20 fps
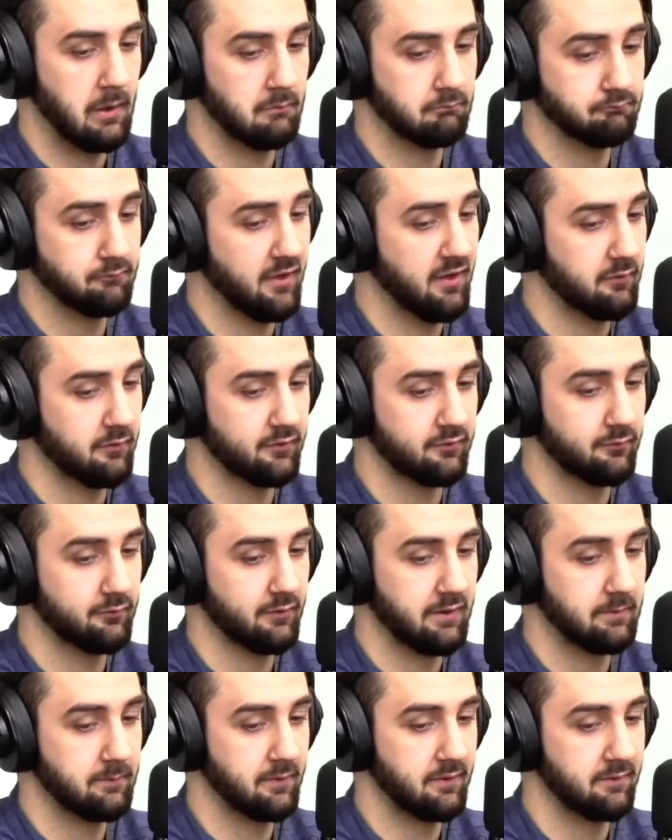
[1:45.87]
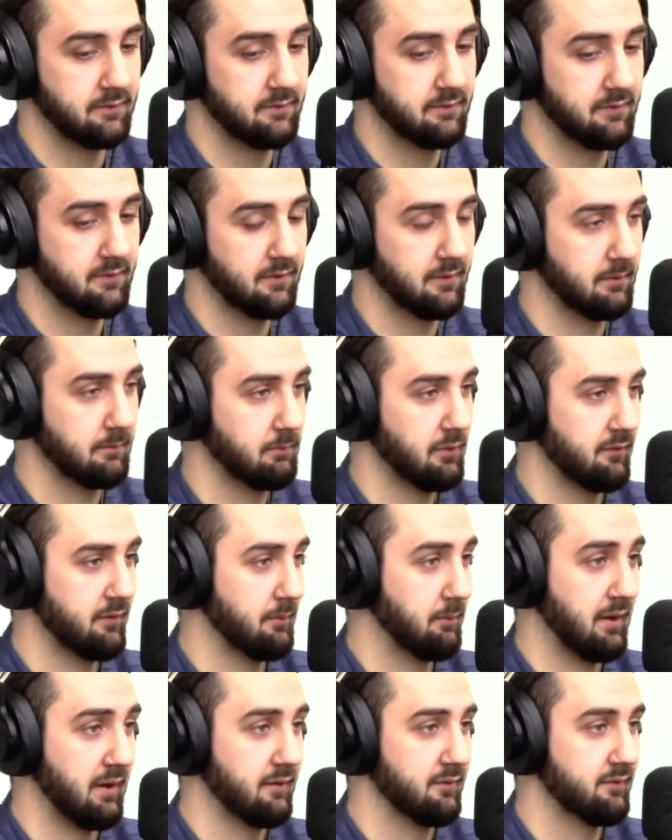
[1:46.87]
that was right when the
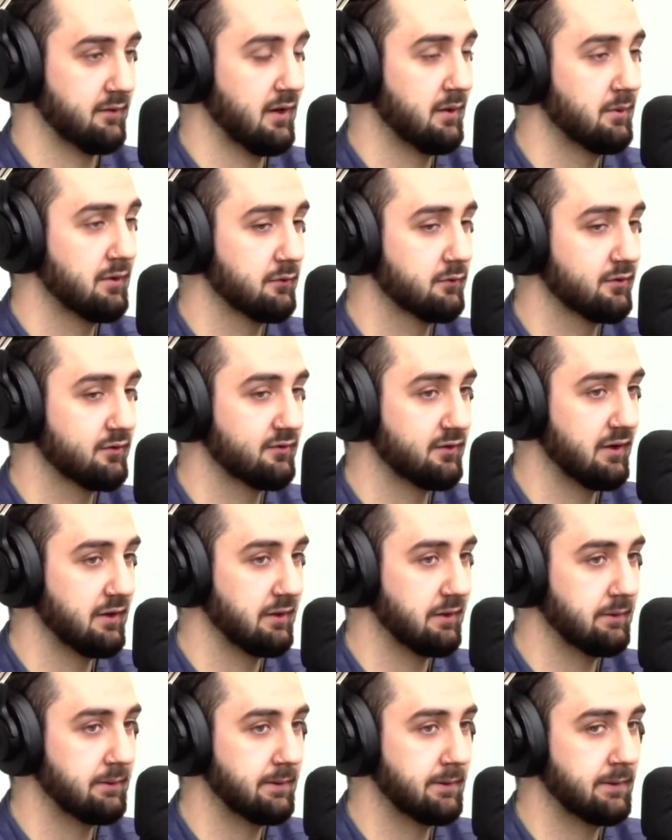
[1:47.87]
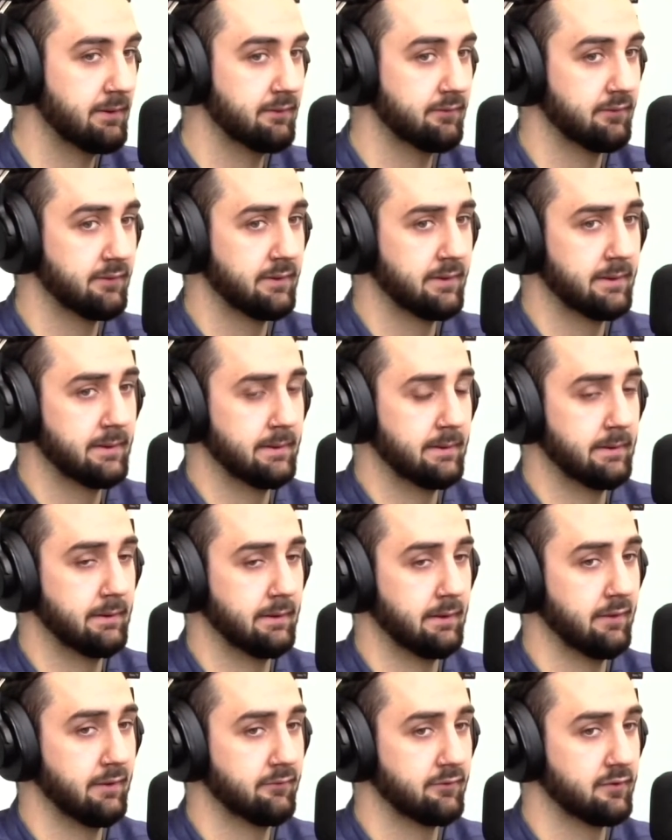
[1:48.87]
pandemic was taking off. I
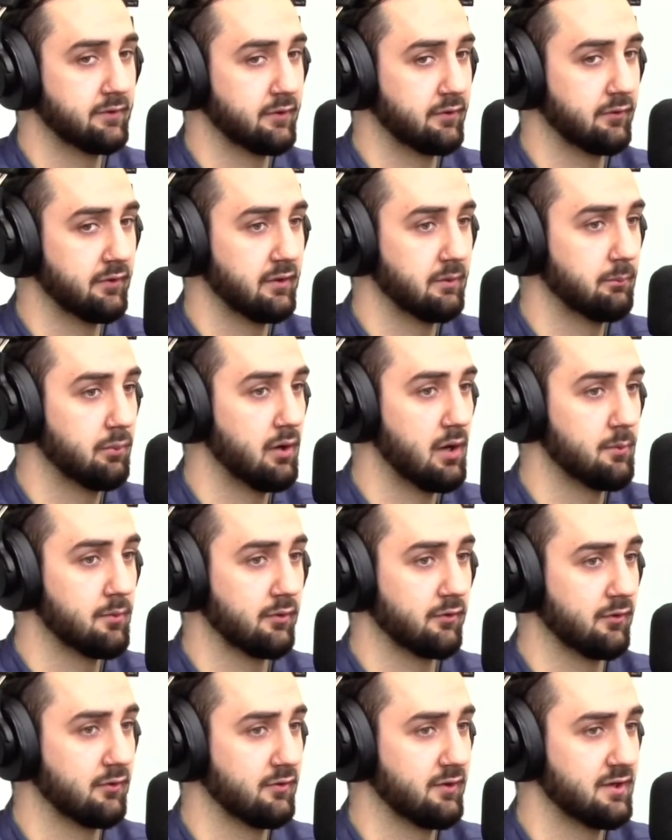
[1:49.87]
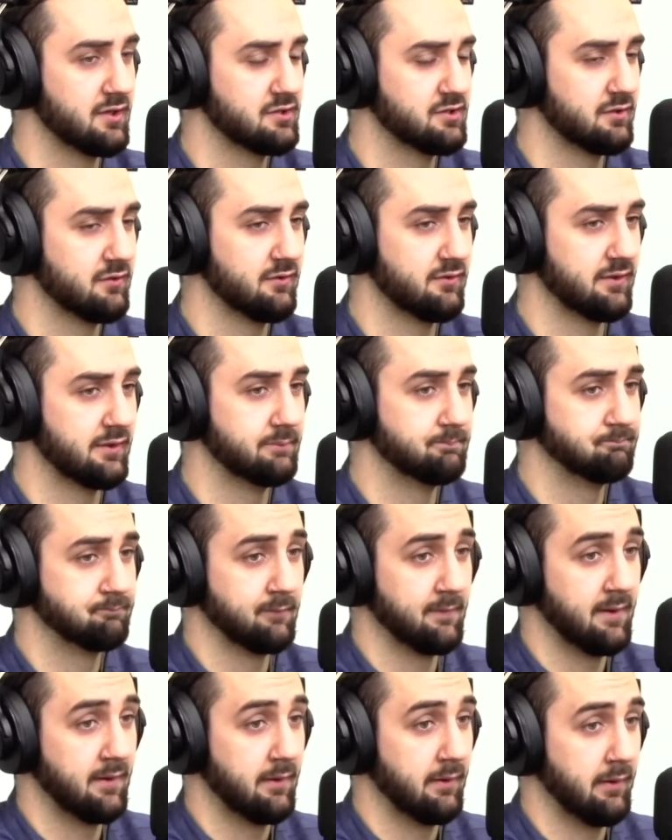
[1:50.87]
have a degree in public relations, and
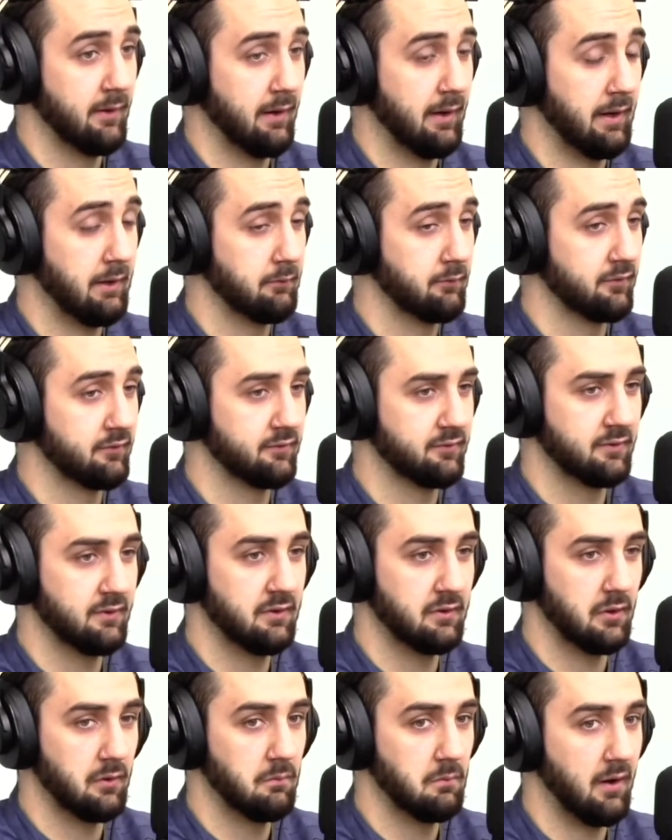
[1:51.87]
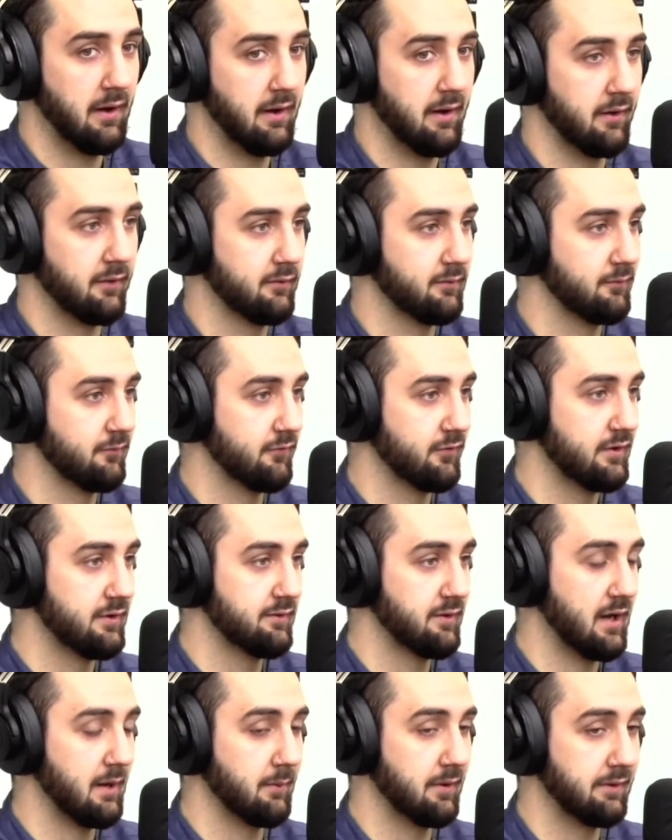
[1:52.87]
I was, I had some free
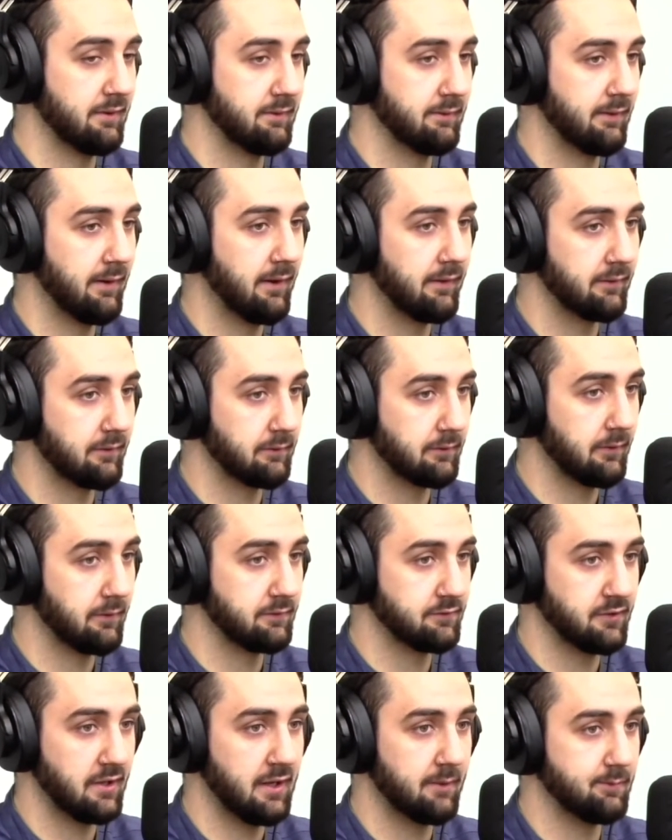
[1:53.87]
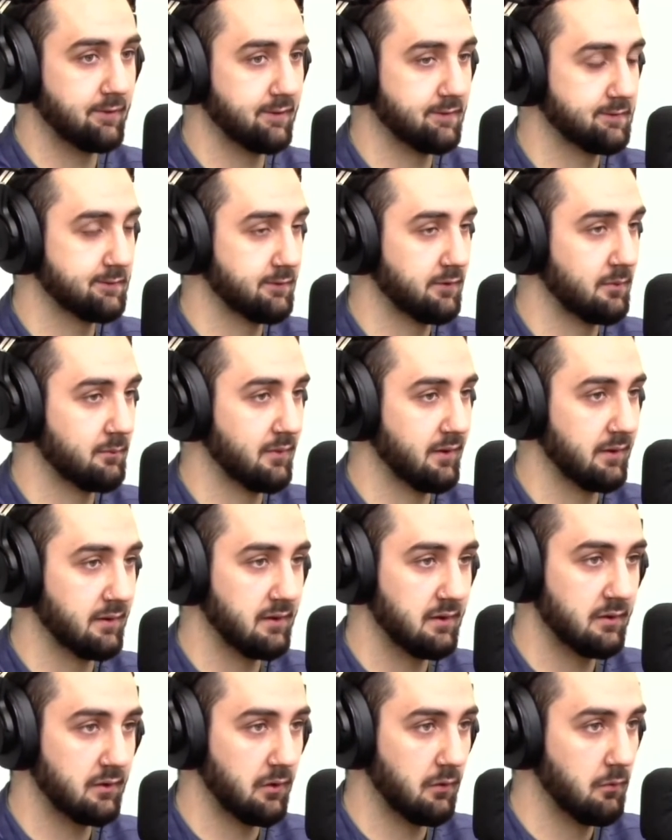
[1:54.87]
time. I didn't land a job yet. So I'm like,
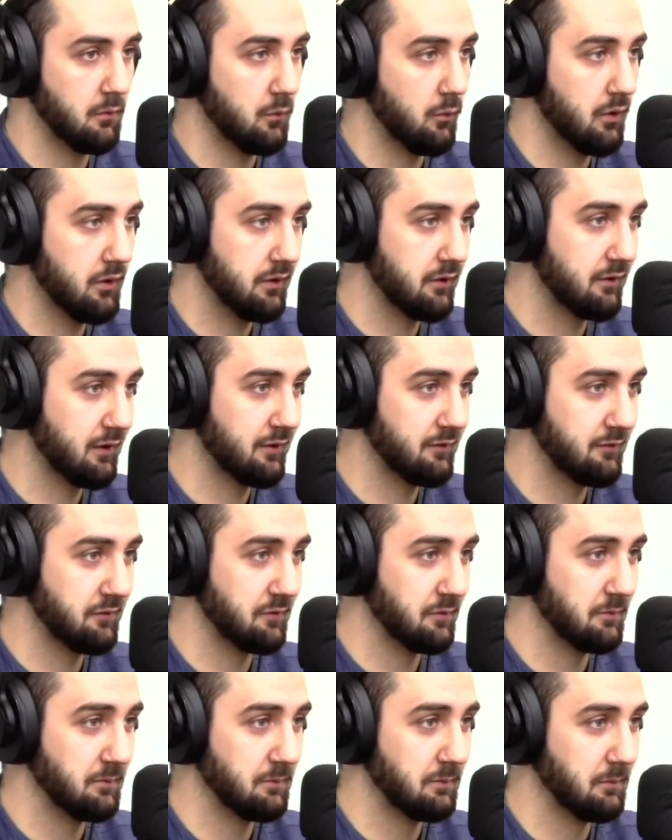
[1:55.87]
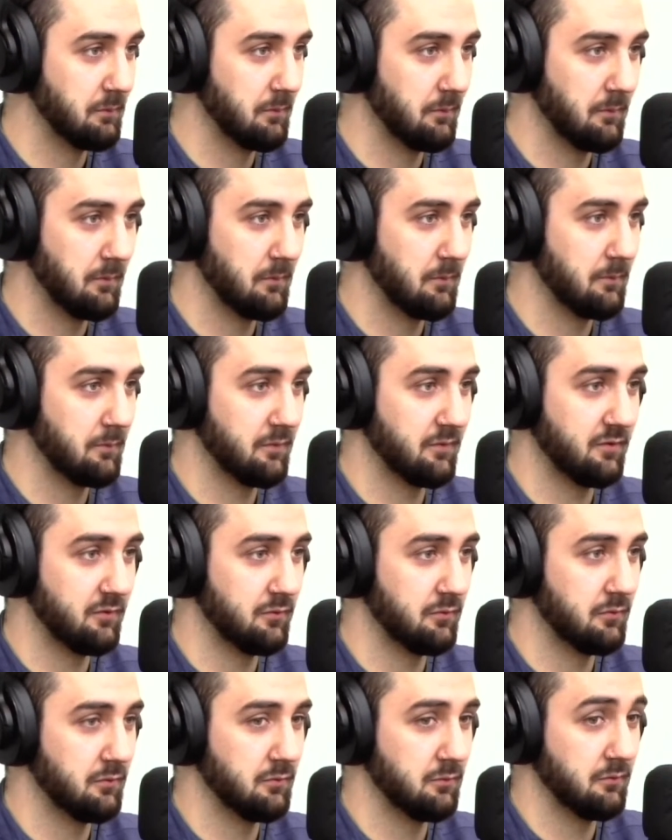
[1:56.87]
what can I do
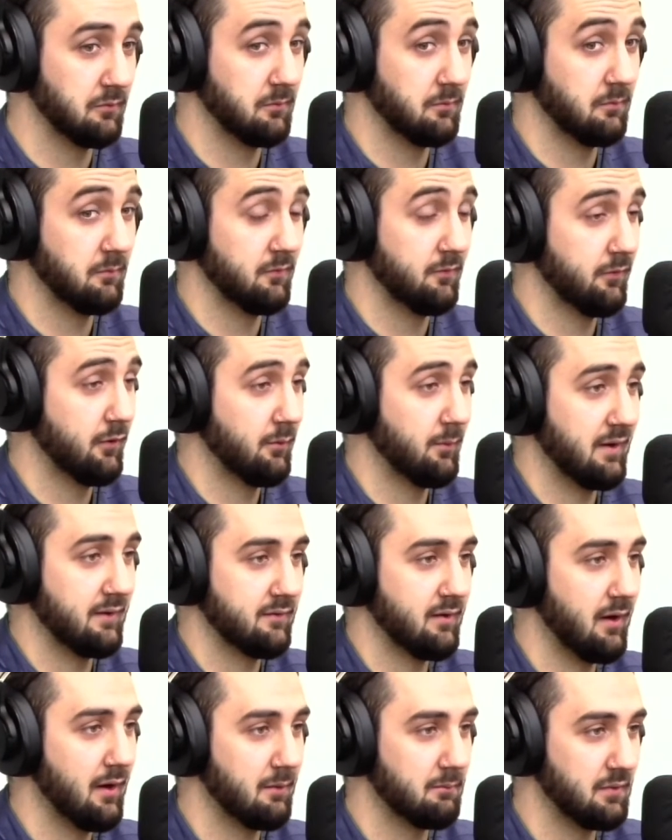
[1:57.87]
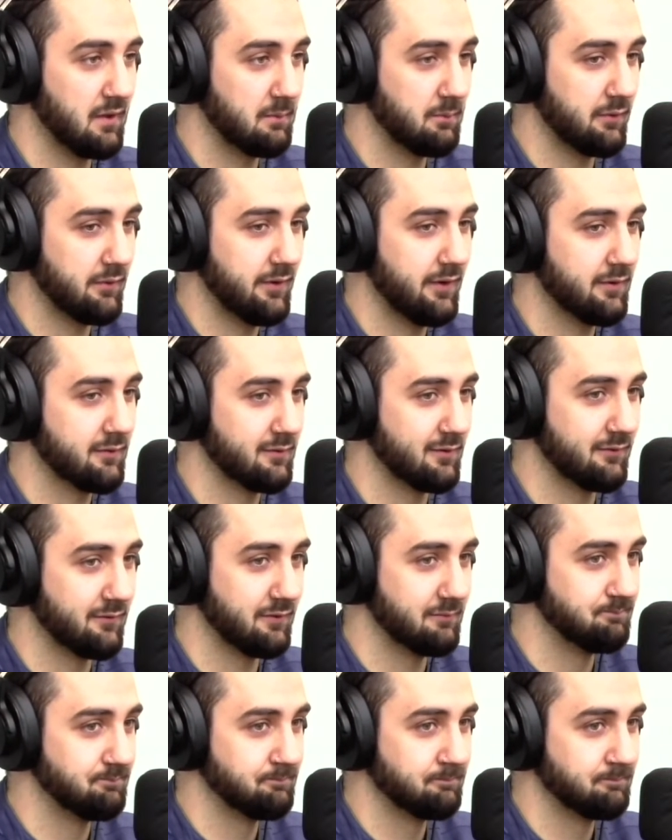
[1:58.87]
to fill my time, be productive? And